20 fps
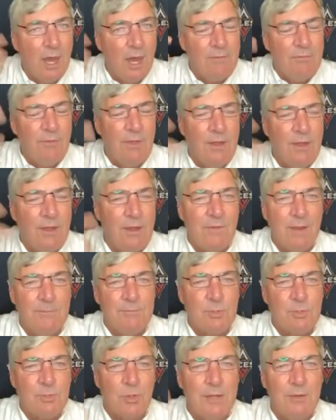on there that
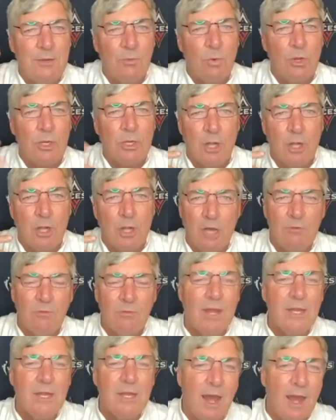I'm trying to work on
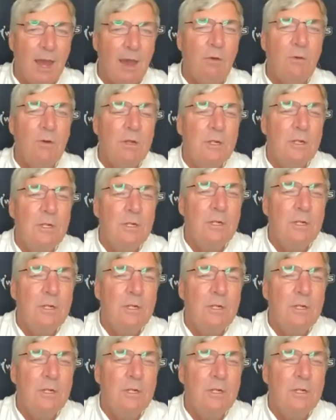right now